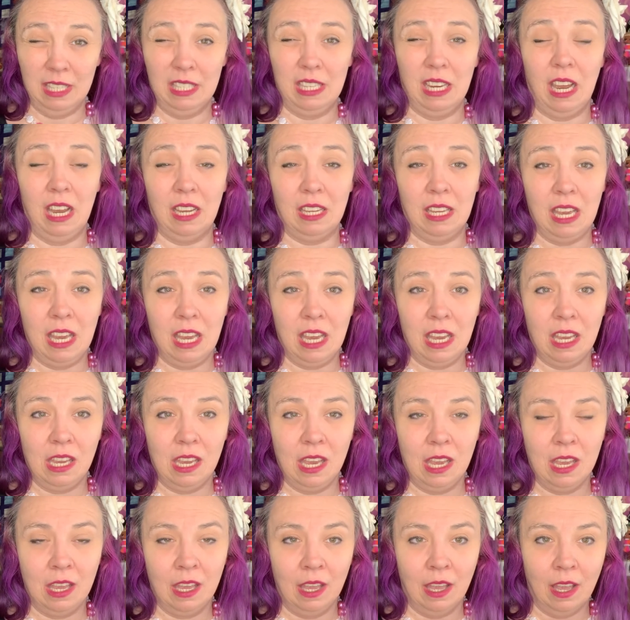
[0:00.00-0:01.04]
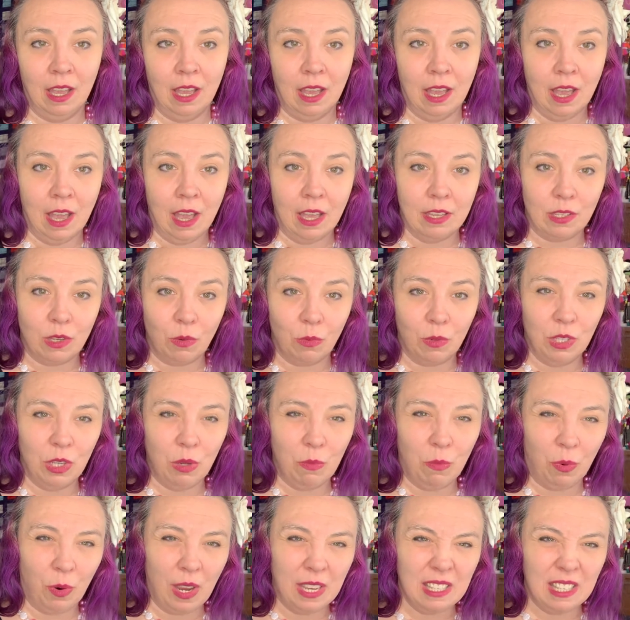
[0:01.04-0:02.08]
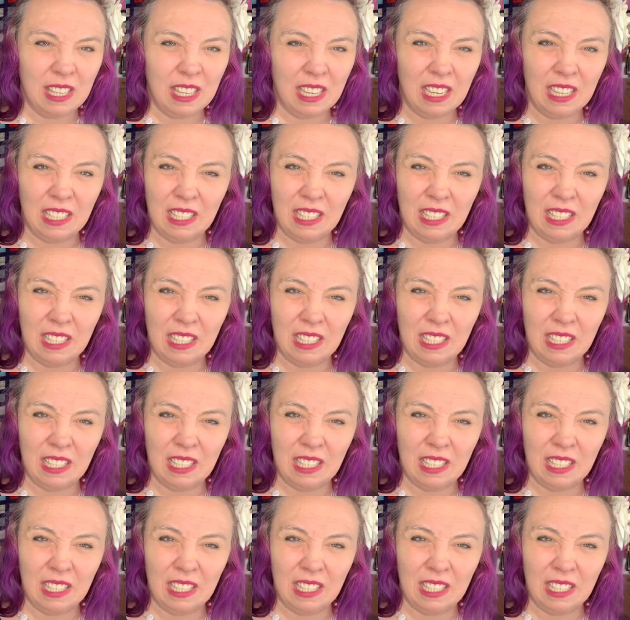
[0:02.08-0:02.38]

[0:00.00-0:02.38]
tucking. So when you press it,